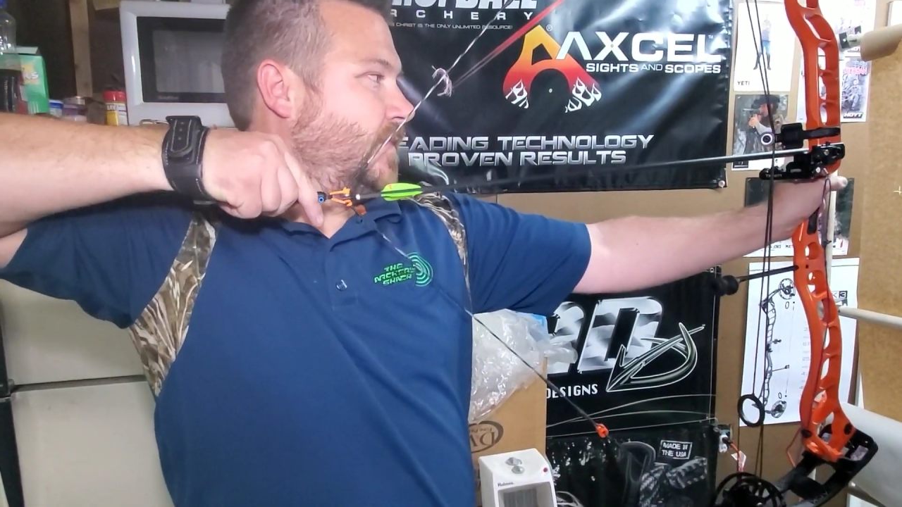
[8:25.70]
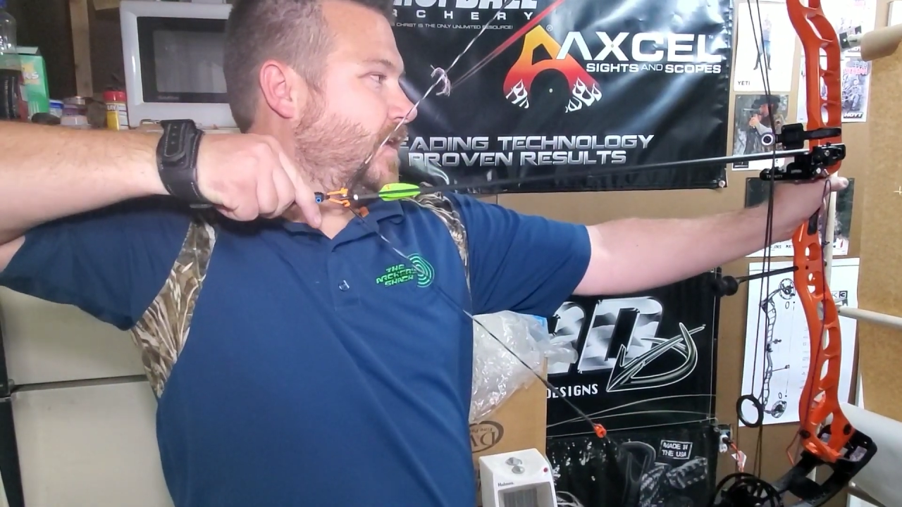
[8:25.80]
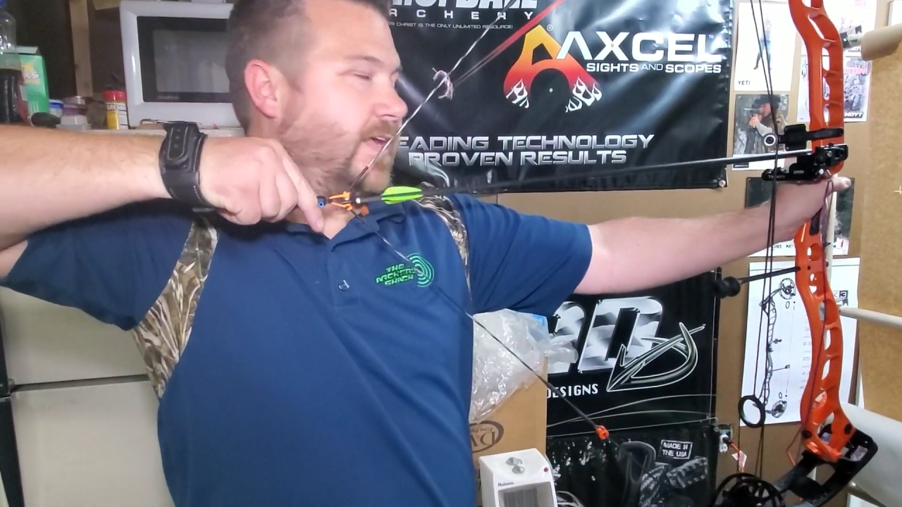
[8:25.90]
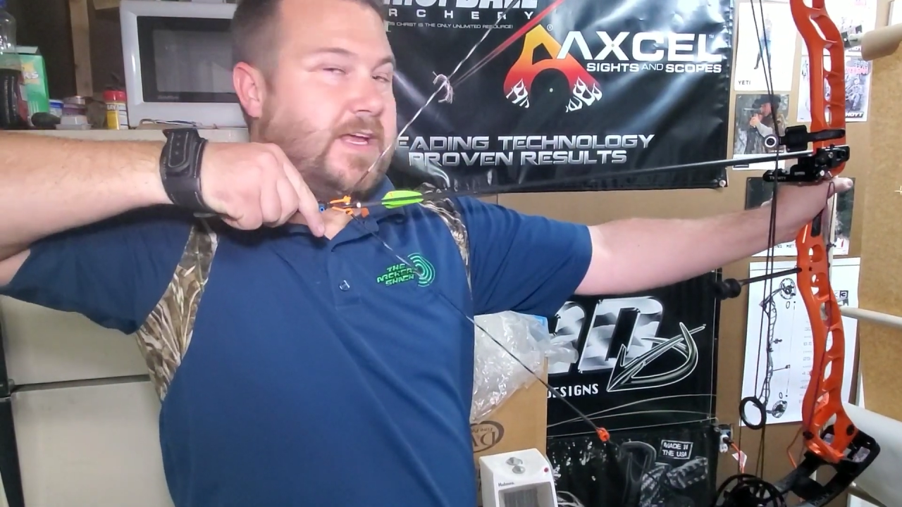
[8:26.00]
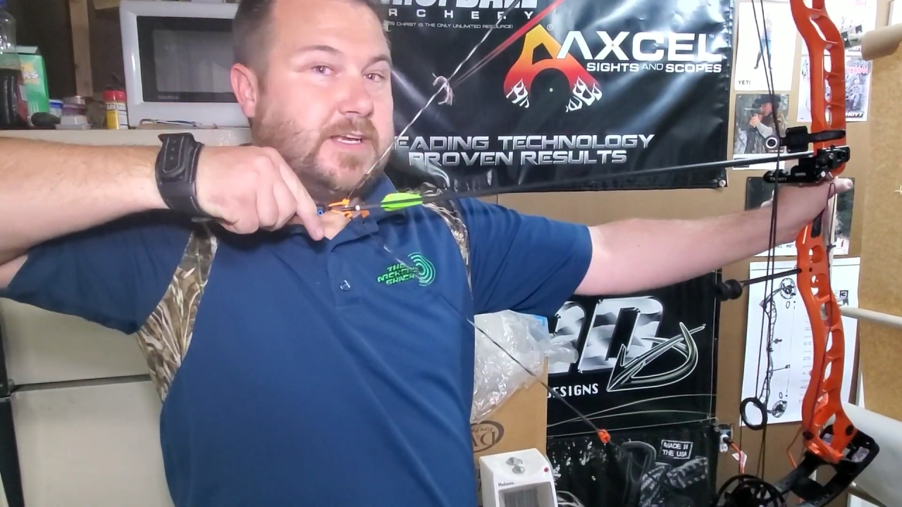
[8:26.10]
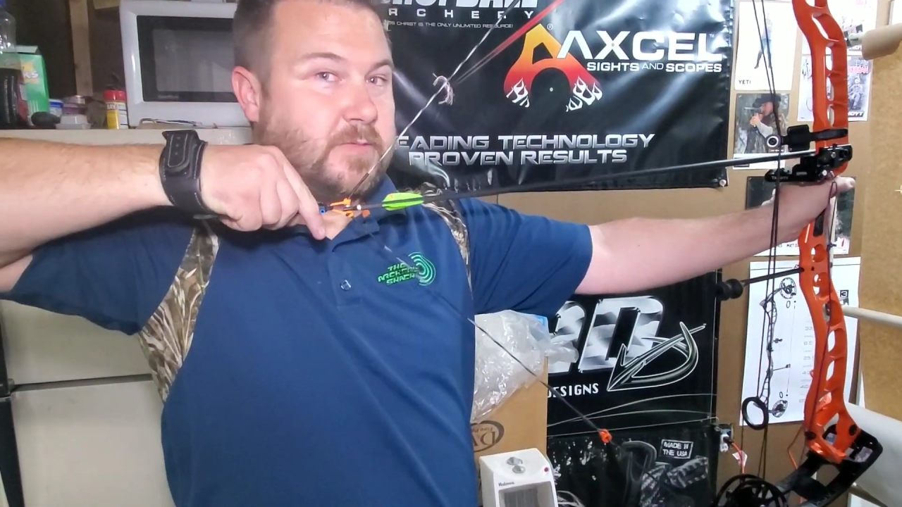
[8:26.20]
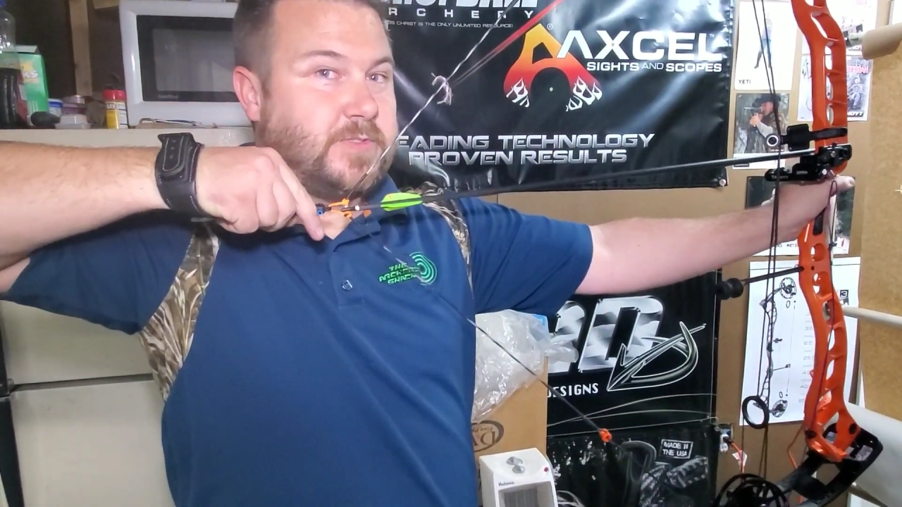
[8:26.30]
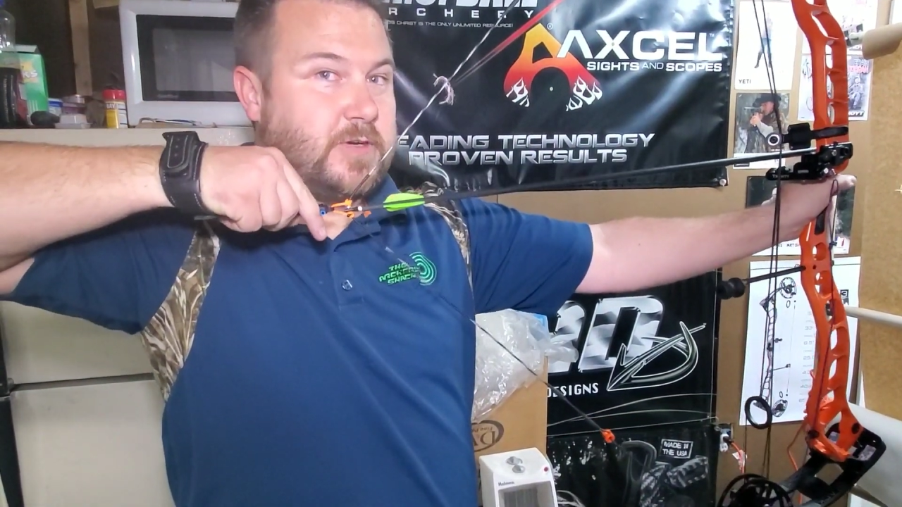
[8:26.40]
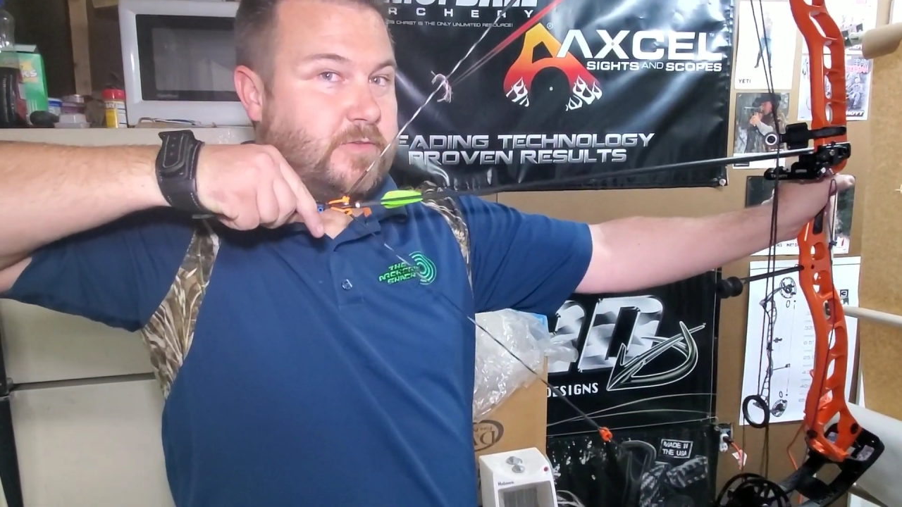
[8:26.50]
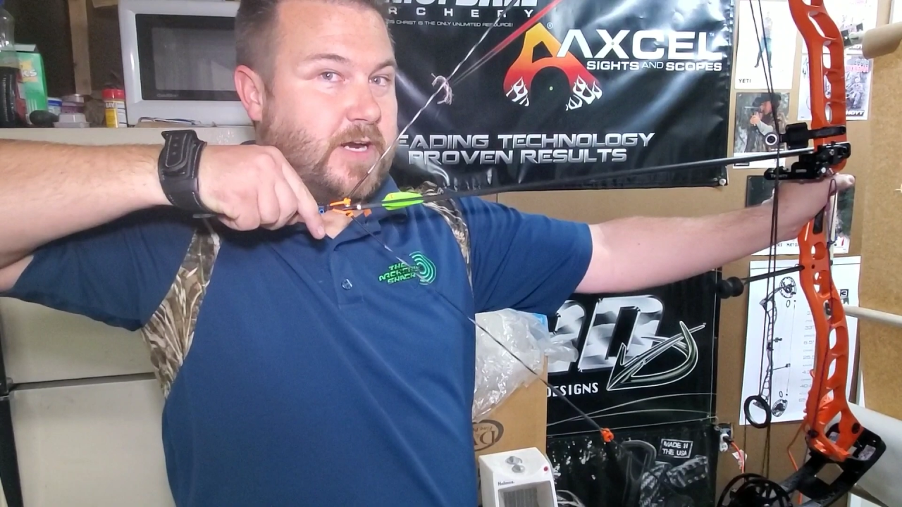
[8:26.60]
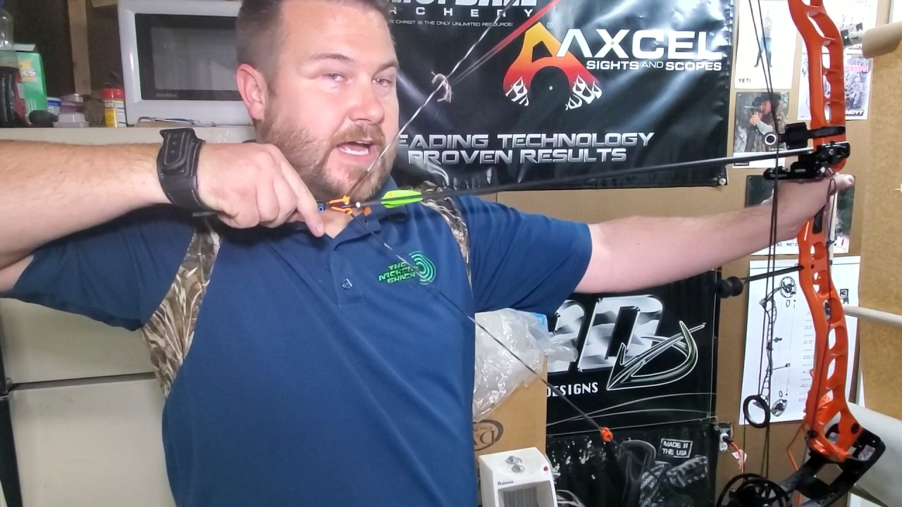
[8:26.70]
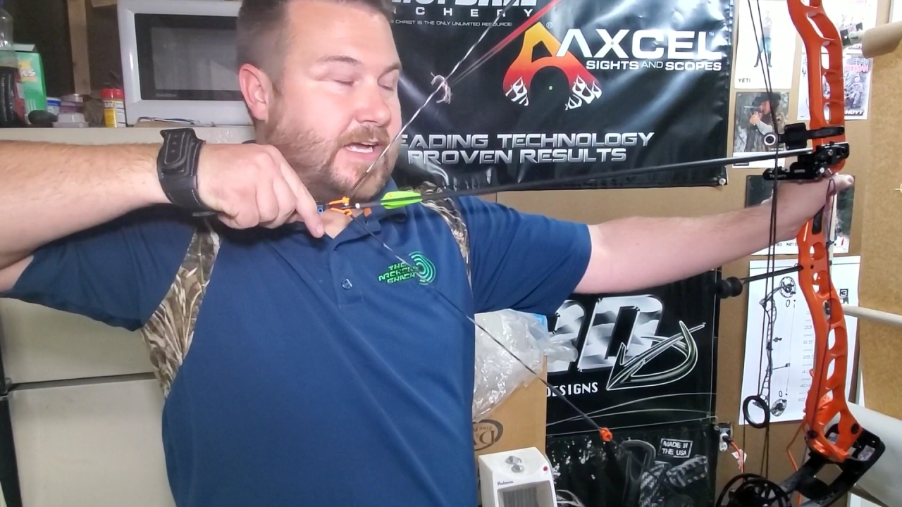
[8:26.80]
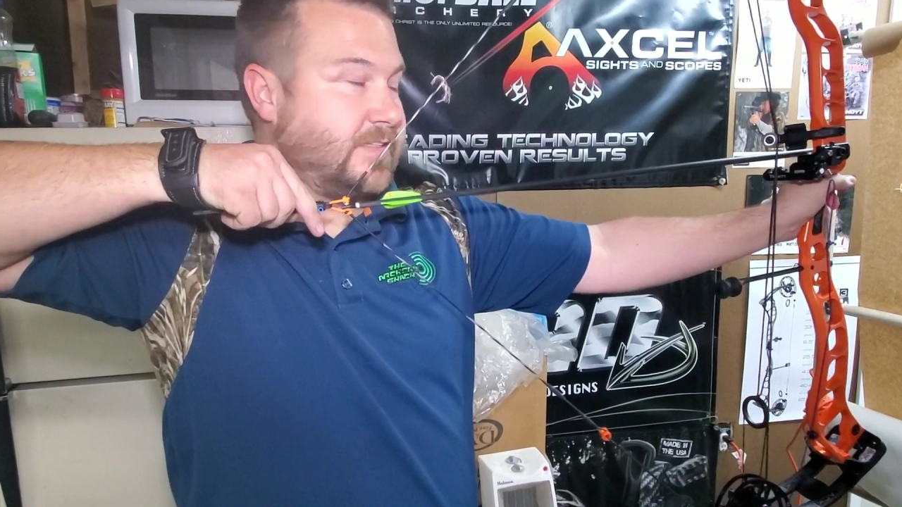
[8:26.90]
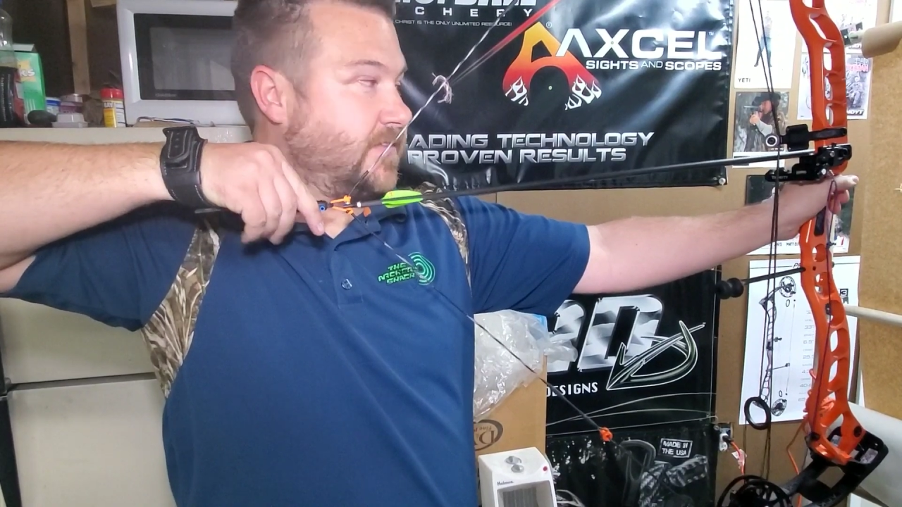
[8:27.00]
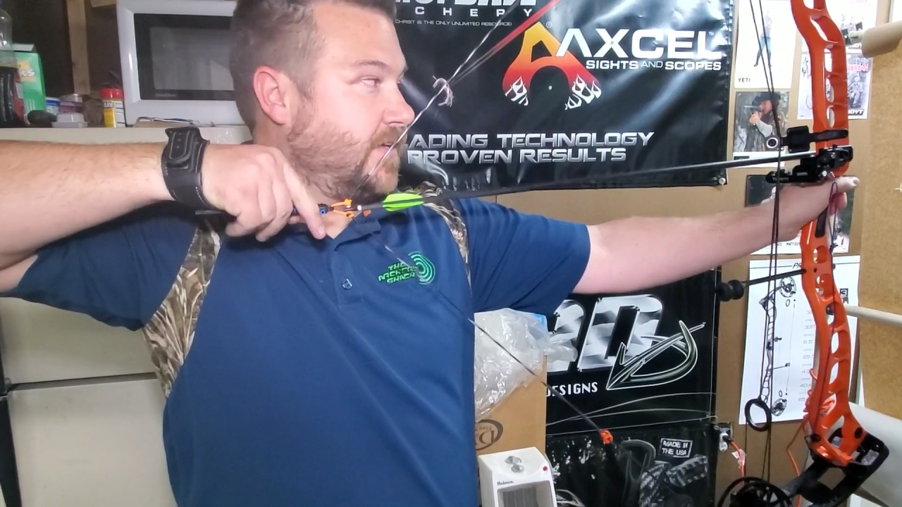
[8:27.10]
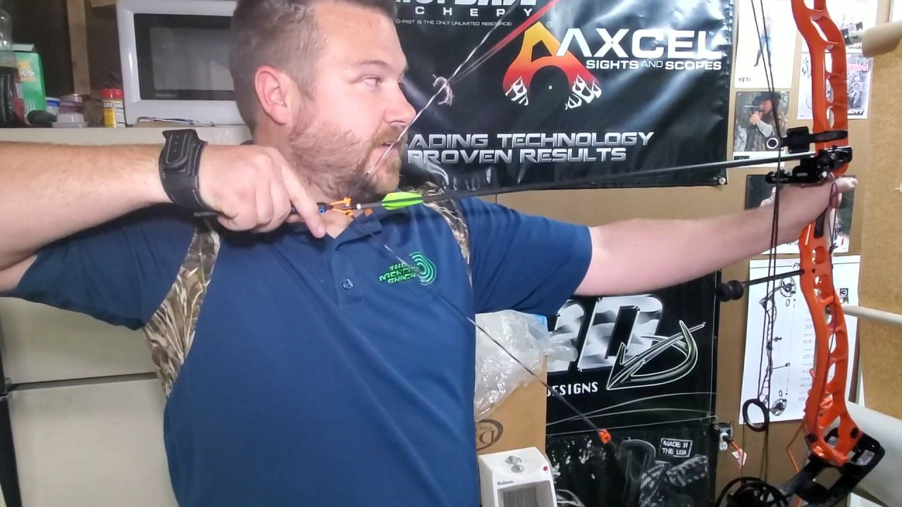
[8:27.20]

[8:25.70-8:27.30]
Yeah, that dumps over nice.